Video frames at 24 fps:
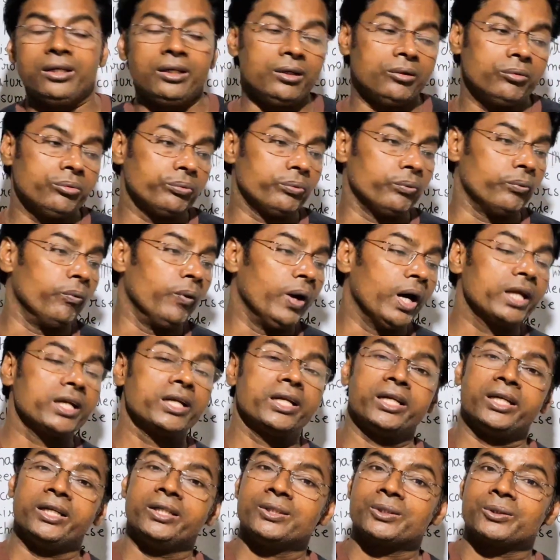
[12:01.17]
If
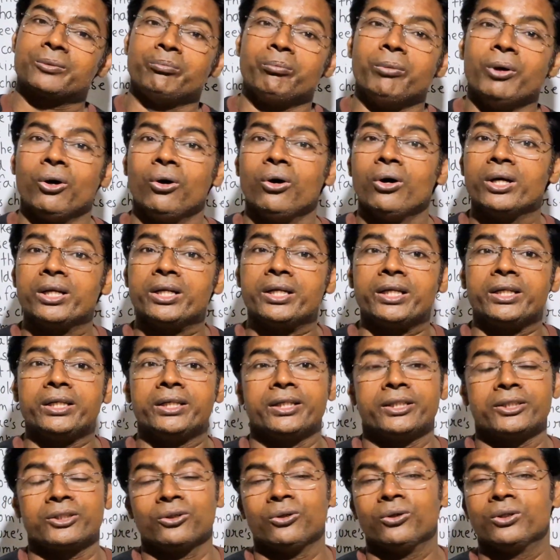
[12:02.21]
one is born
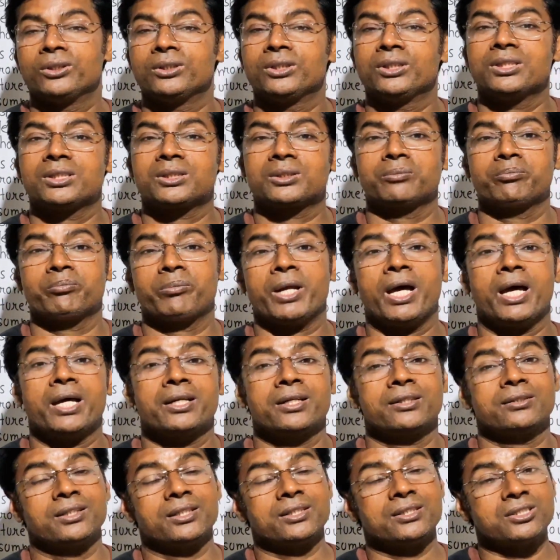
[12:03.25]
here on this
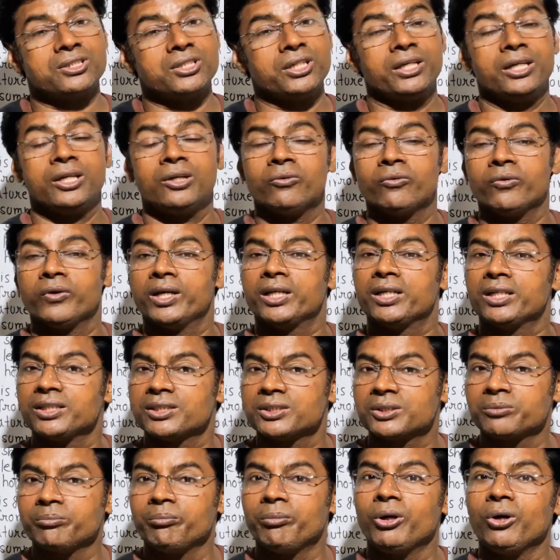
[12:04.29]
planet, the day one
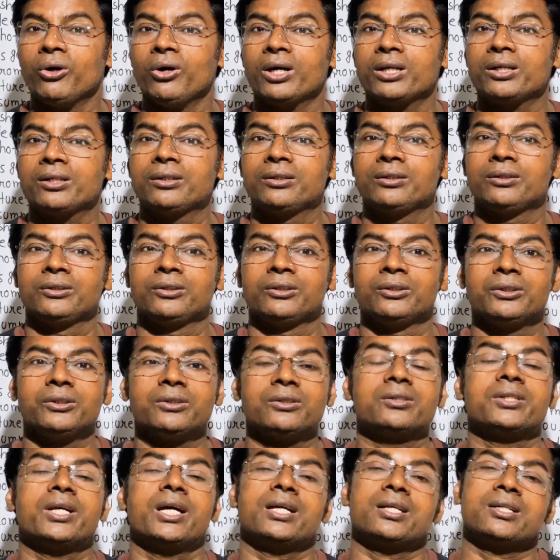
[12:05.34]
is born,
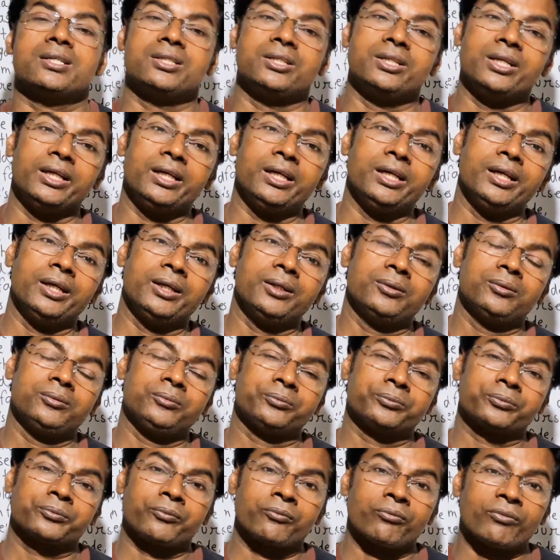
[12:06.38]
that day
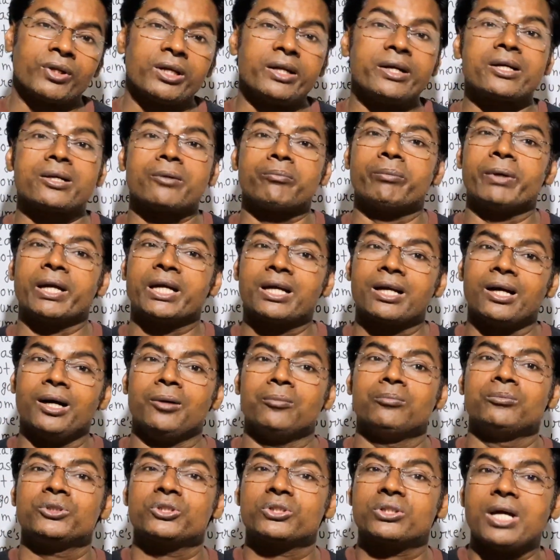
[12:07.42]
it
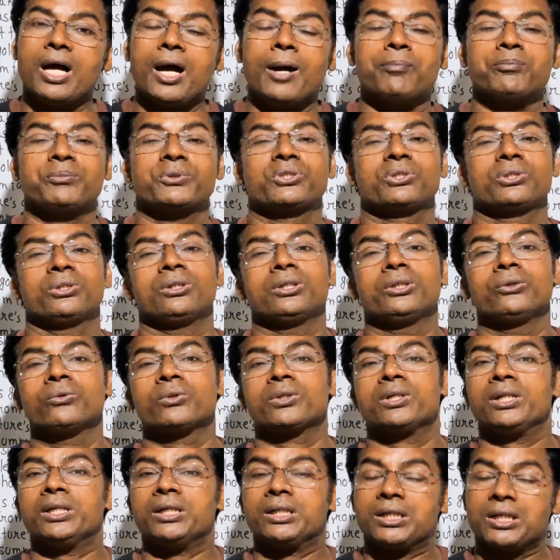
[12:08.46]
becomes
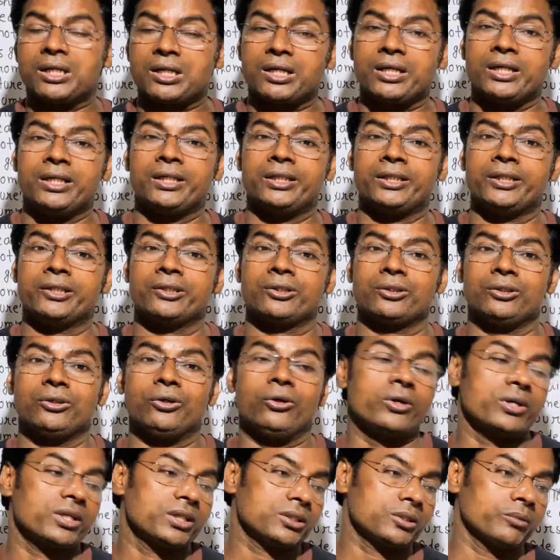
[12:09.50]
absolutely clear,
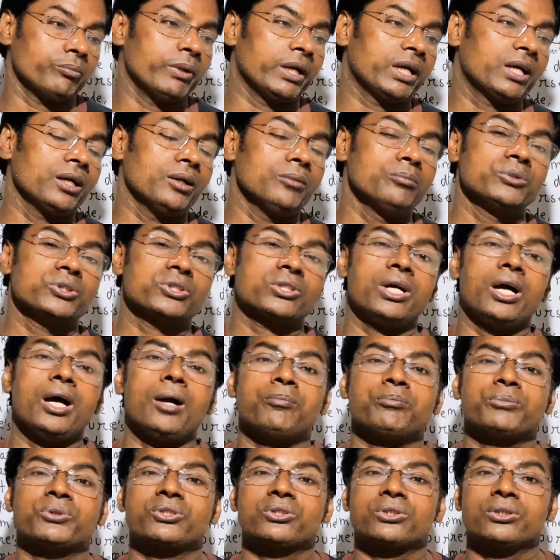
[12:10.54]
or it becomes
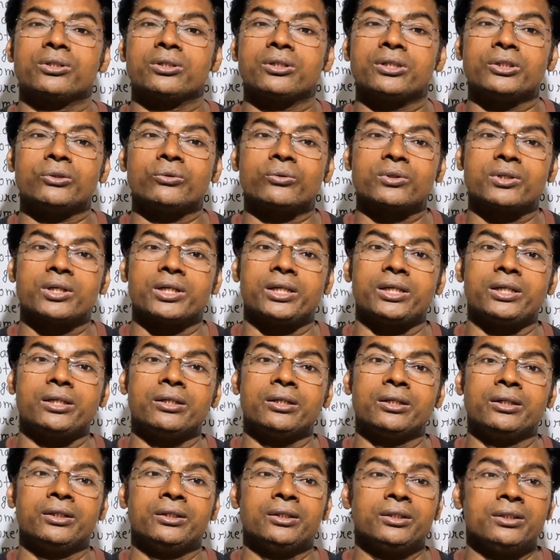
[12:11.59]
absolutely